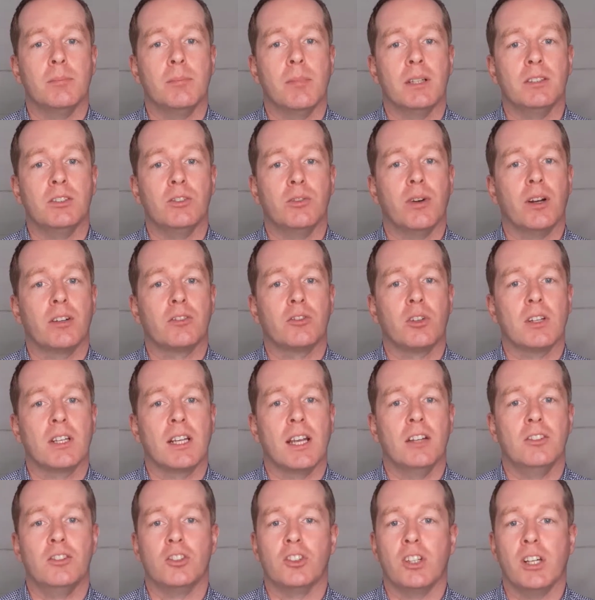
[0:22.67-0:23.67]
manufacturing
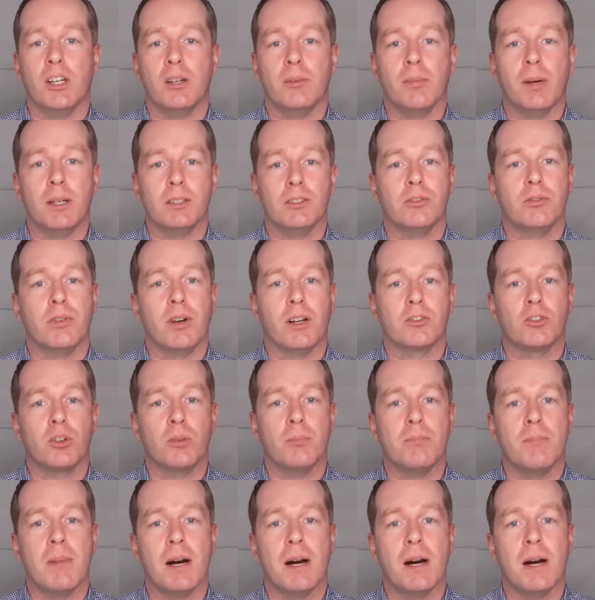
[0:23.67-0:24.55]
engineer and manufacturing